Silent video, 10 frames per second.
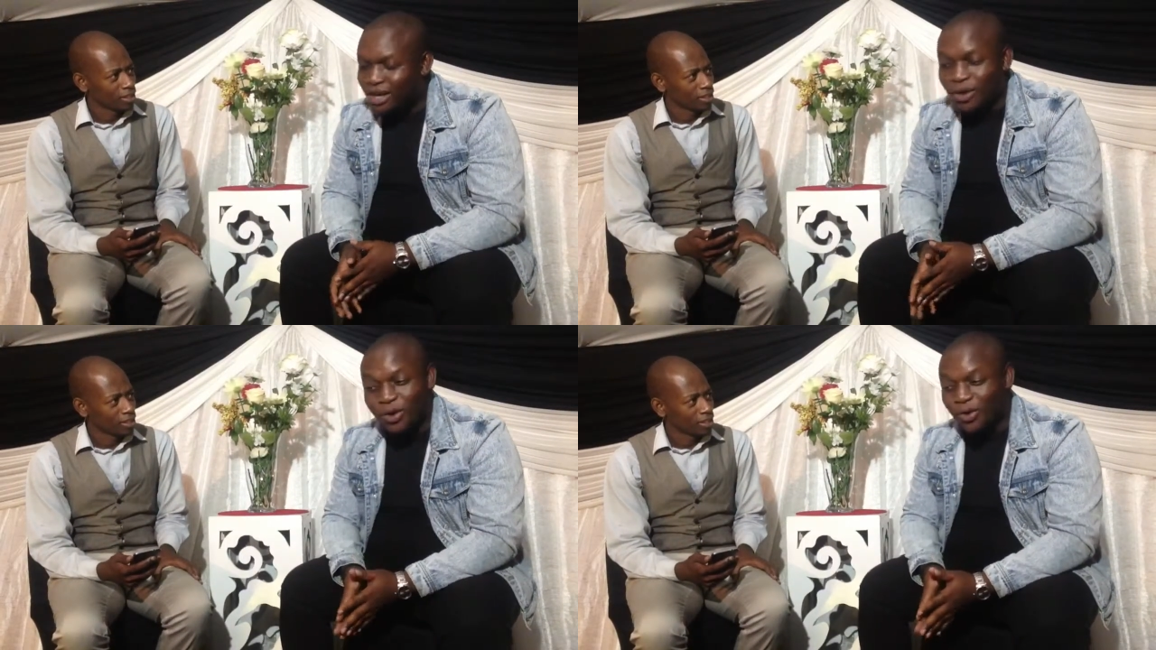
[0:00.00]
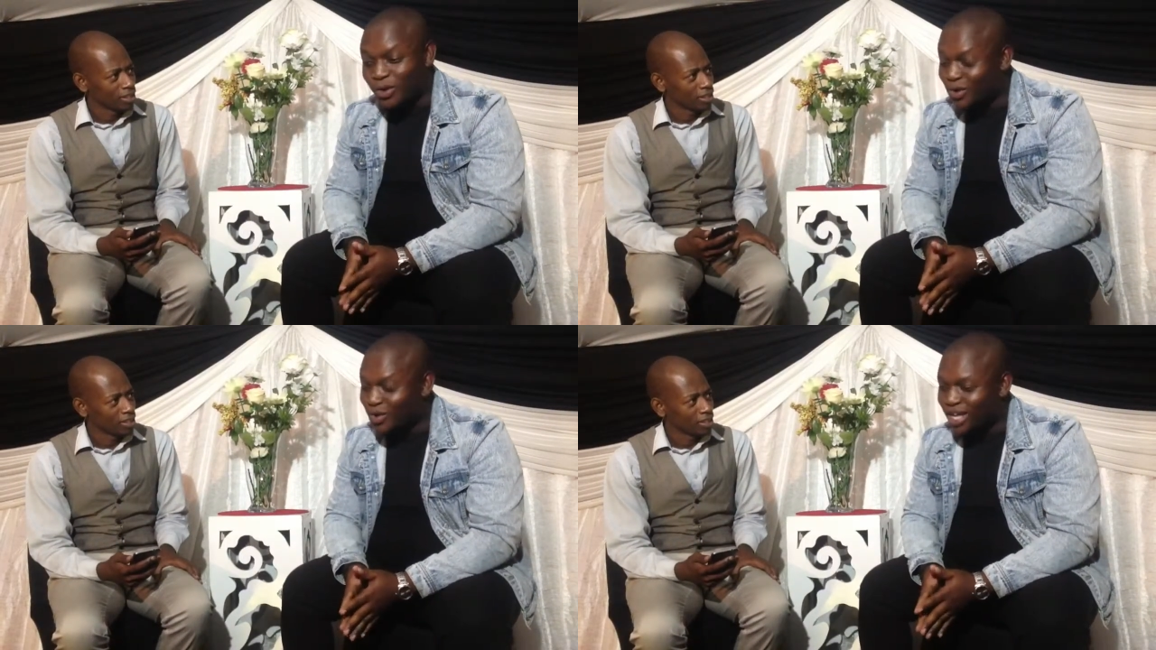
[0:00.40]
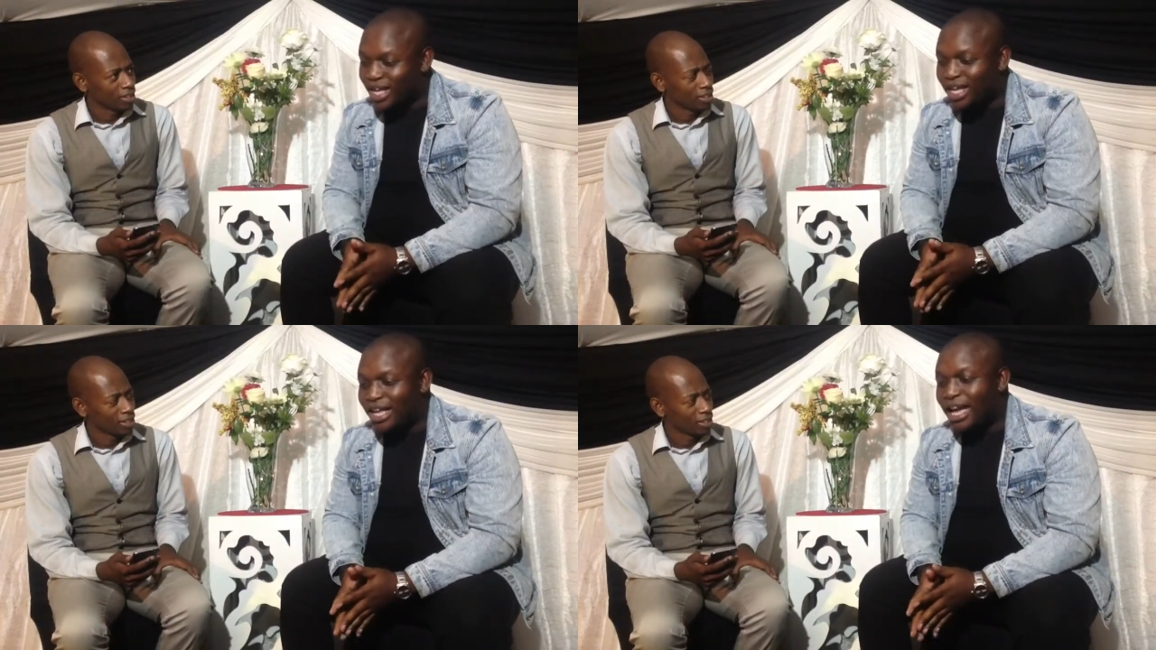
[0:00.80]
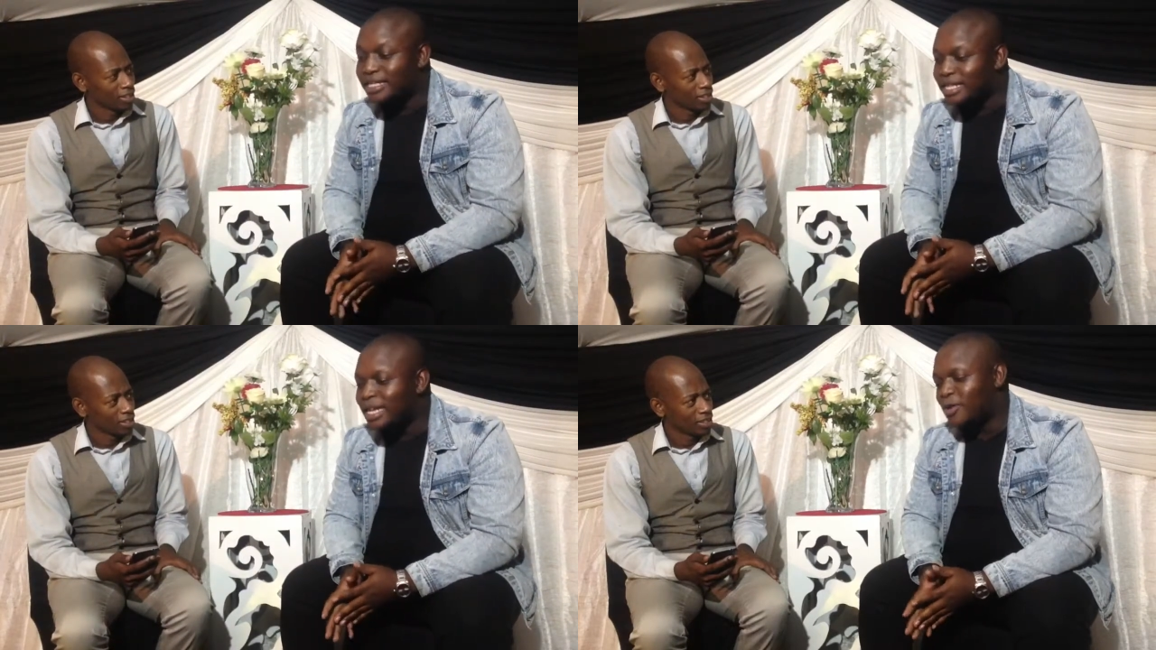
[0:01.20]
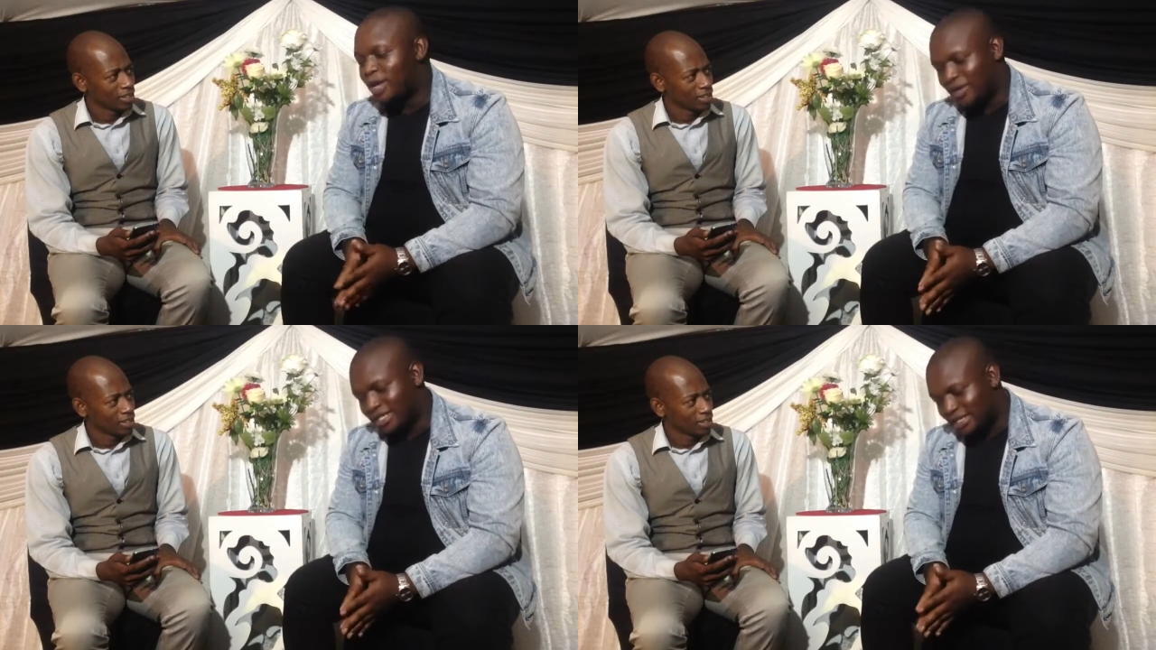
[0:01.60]
Speaker 1: yo, oh, I started when
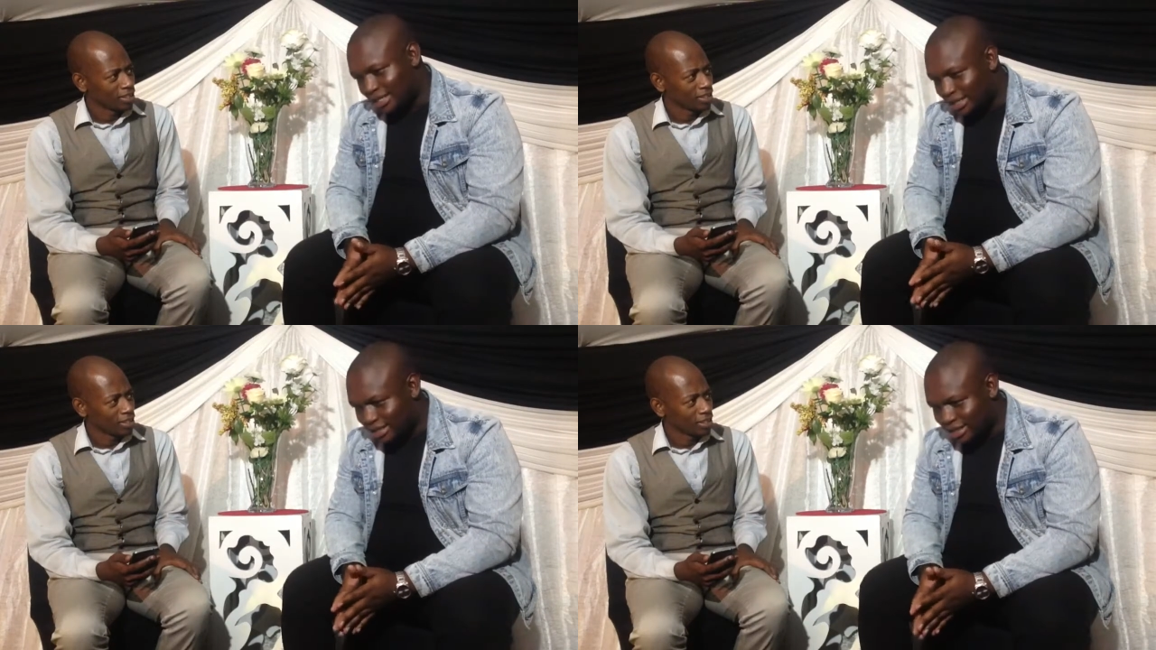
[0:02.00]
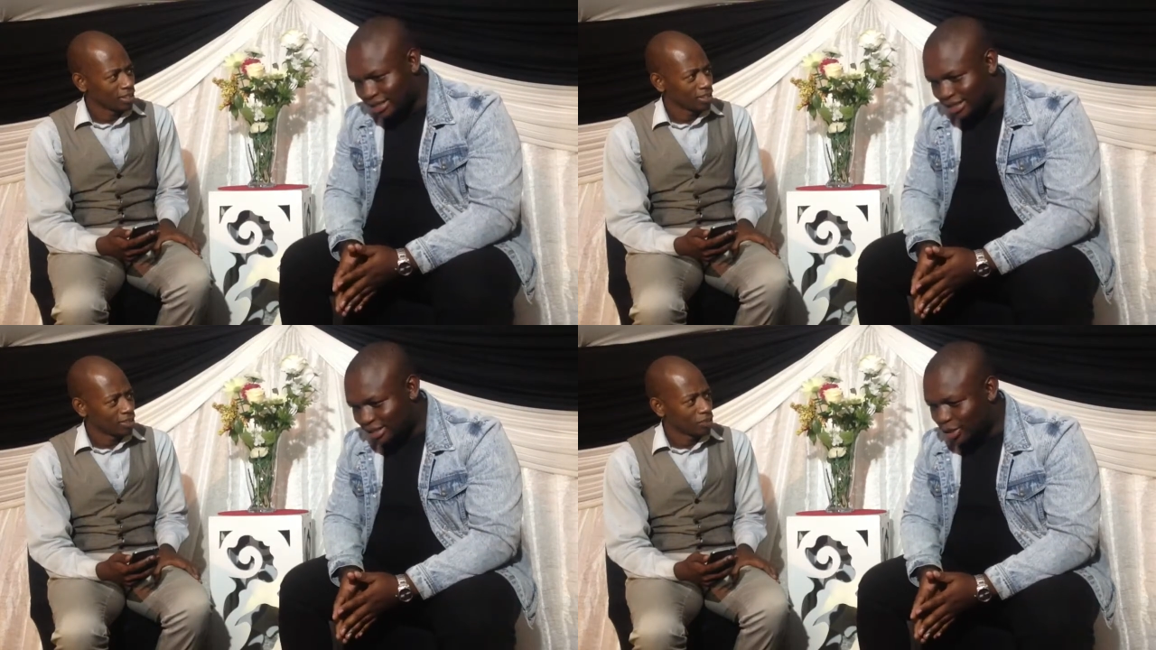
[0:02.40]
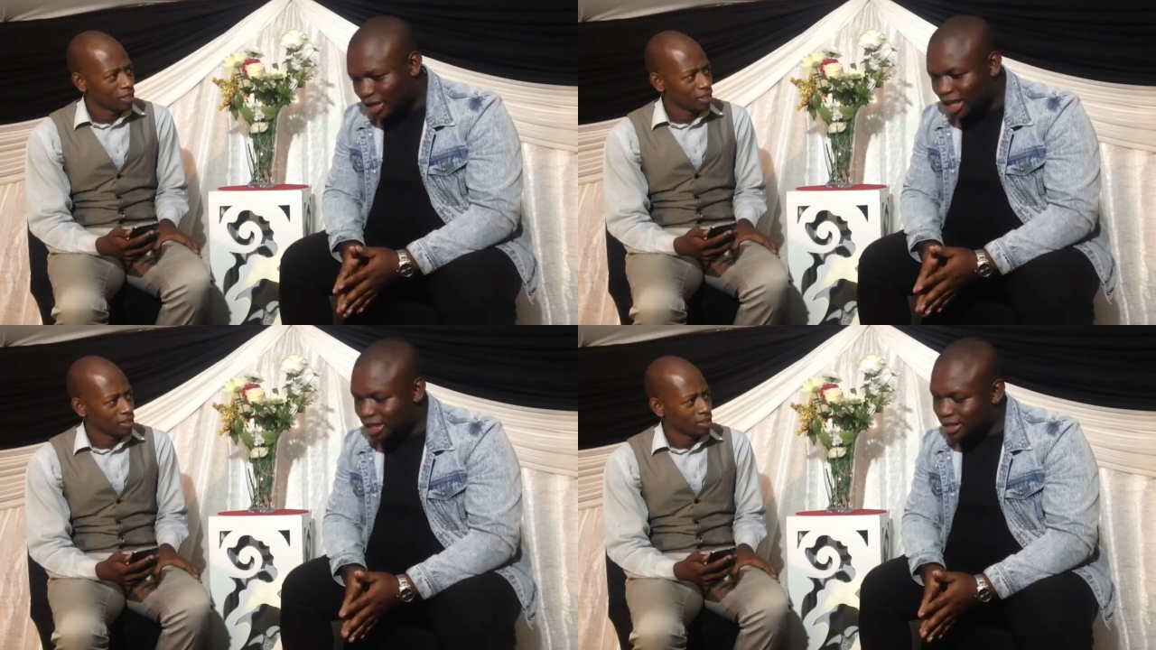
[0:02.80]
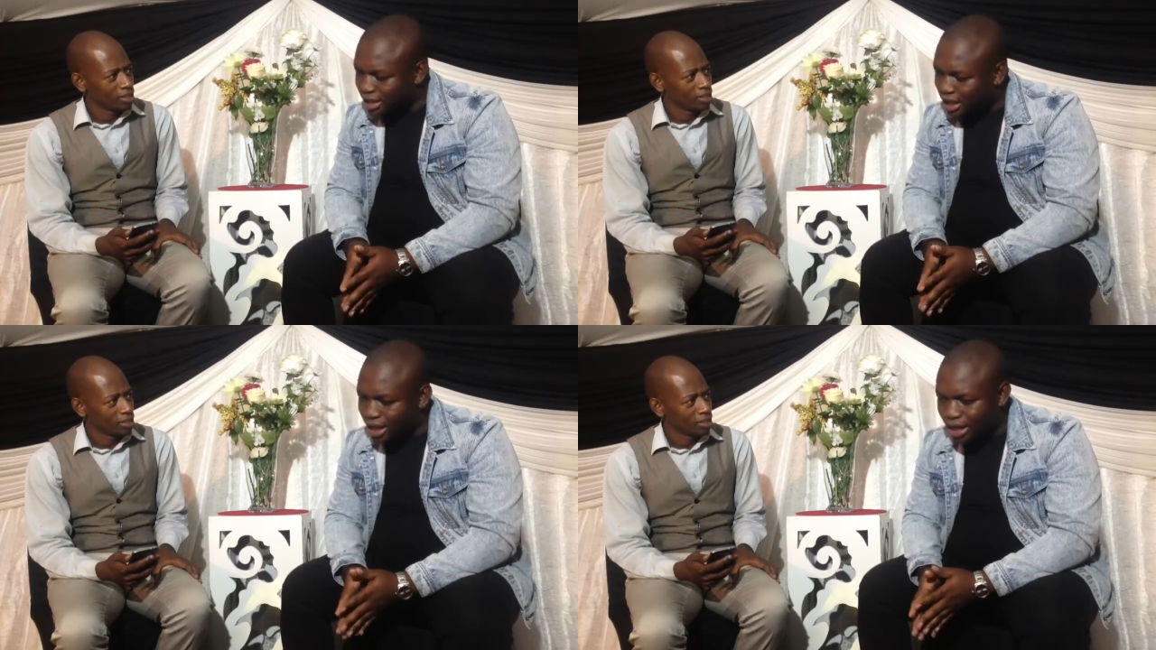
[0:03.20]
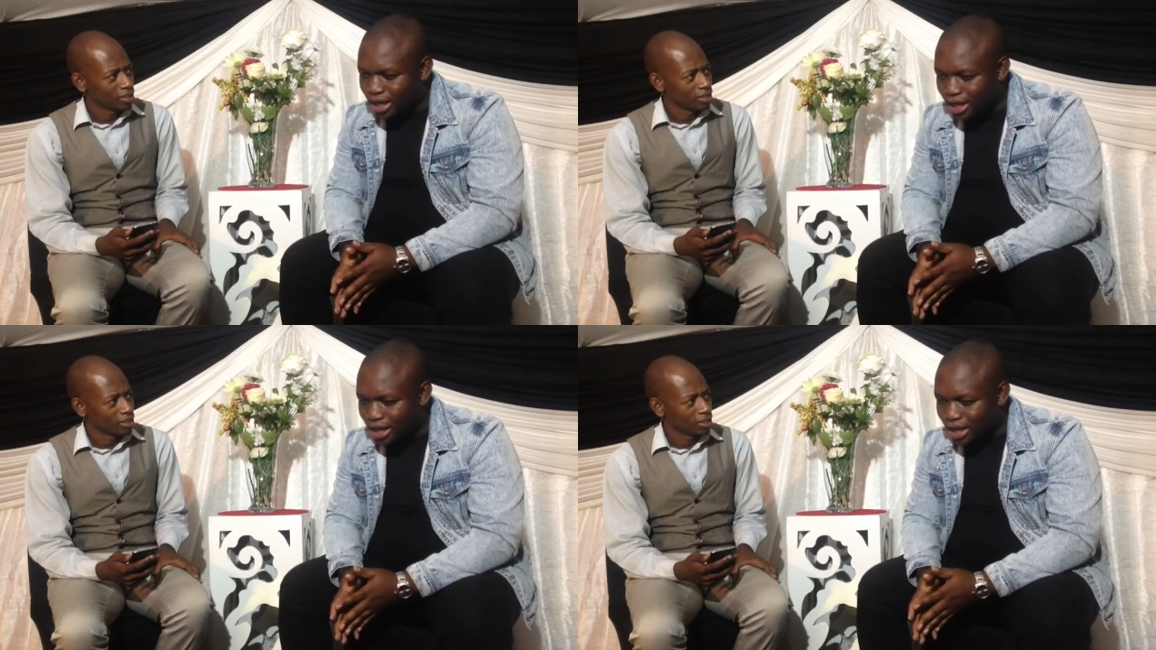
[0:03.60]
I was six, so okay. I can say